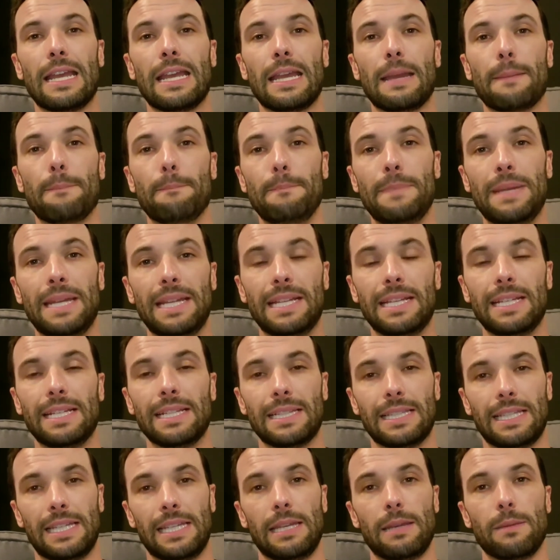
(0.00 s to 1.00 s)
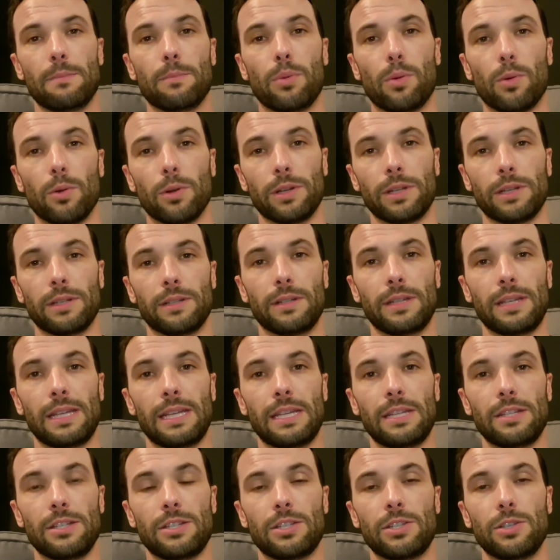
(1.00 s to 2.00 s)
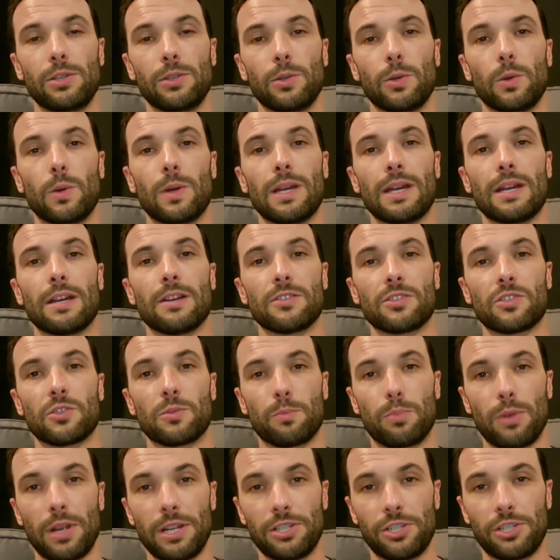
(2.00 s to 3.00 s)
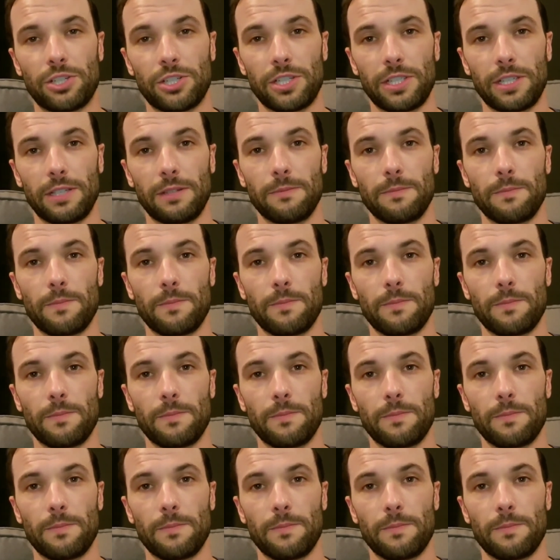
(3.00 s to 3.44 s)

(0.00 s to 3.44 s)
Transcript: immediately imported into a spreadsheet.